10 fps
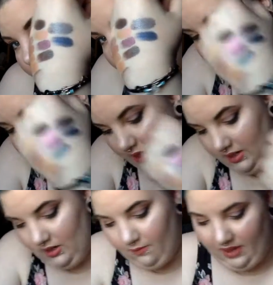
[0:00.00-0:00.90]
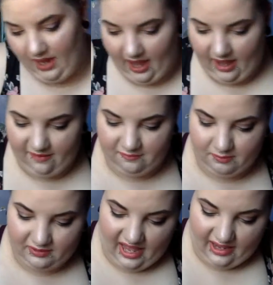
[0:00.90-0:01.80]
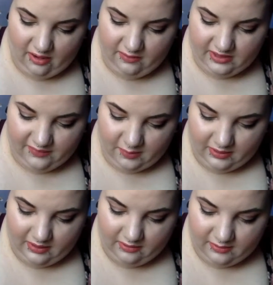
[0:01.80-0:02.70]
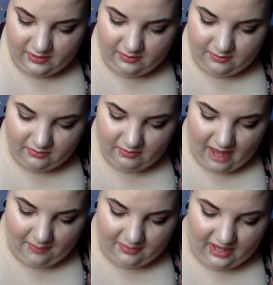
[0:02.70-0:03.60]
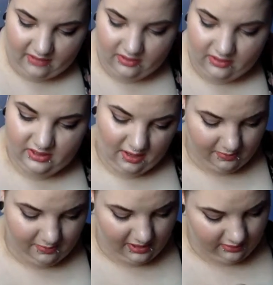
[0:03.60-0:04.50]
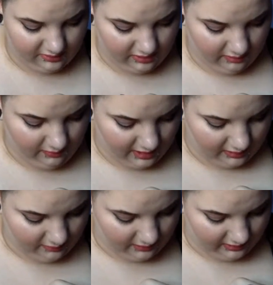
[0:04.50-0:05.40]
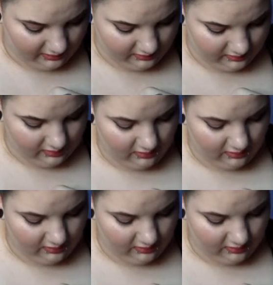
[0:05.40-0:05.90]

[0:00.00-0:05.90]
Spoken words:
And then we have Blackout, which everyone knows what matte black looks like, but I'll show you anyways.